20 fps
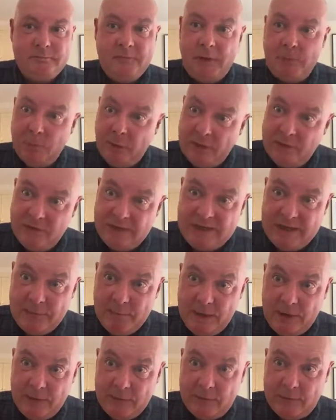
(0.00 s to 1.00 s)
You might even tempt
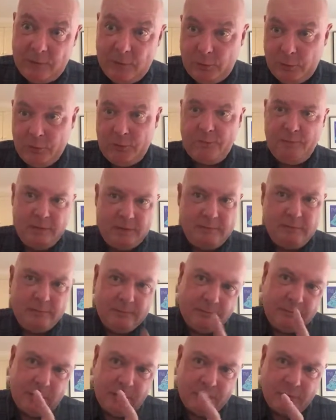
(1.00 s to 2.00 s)
me at a fourth, but
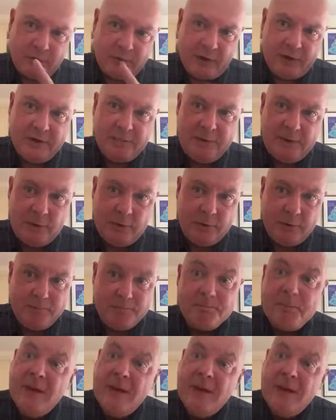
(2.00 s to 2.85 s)
I'm trying to be good.